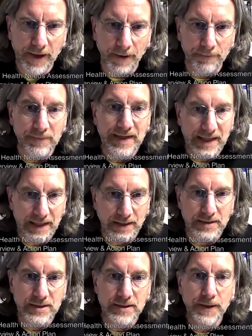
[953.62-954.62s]

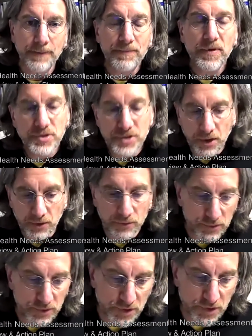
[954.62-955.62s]
needs.
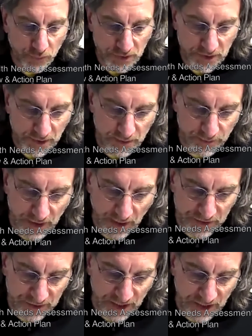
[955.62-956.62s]
So with the community
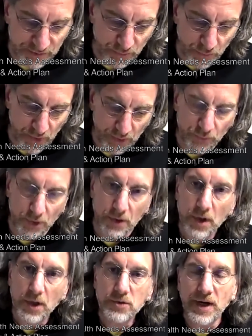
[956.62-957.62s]
health assessment, when we're
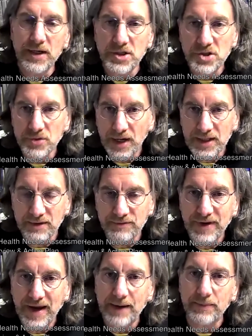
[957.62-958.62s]
trying to strengthen
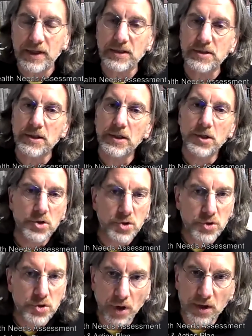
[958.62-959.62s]
families,
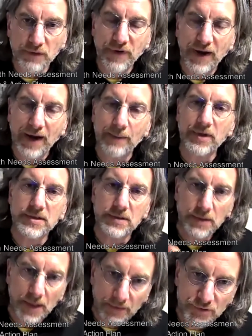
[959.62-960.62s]
stronger families
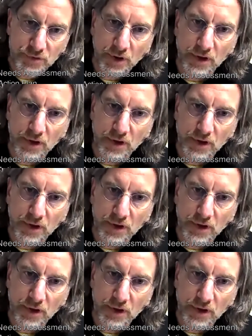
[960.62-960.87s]
have stronger